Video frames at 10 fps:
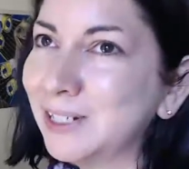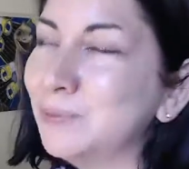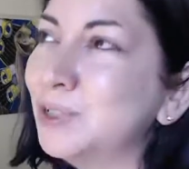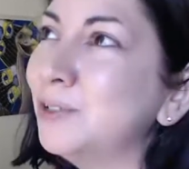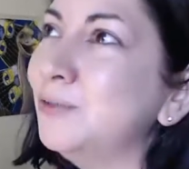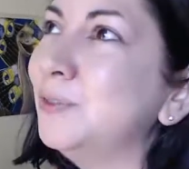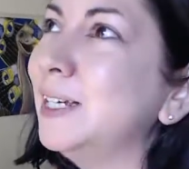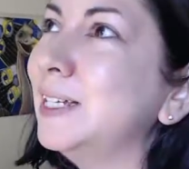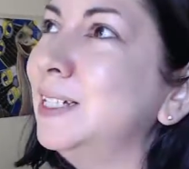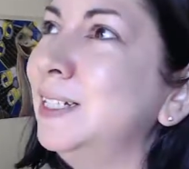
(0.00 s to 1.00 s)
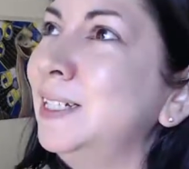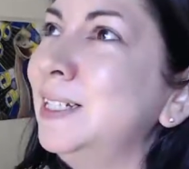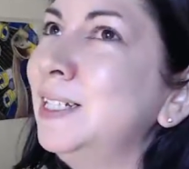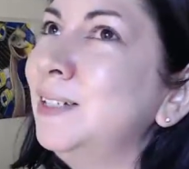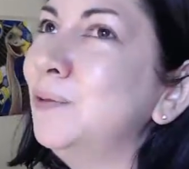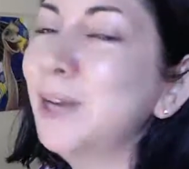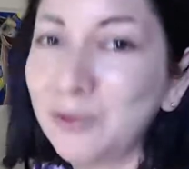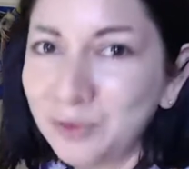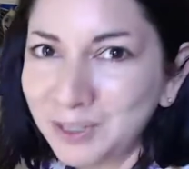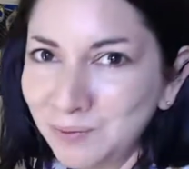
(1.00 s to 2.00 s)
I'm sort of like, when I
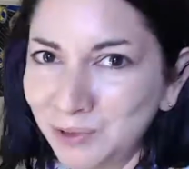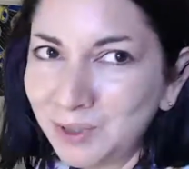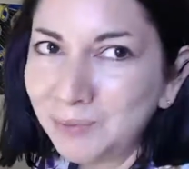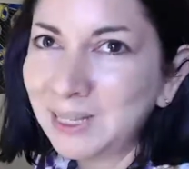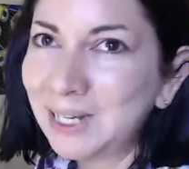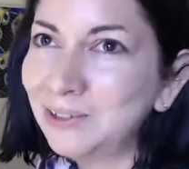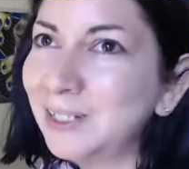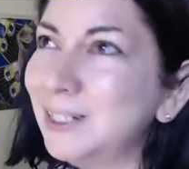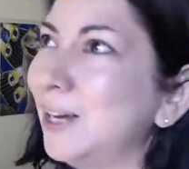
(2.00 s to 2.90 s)
first moved to Malawi,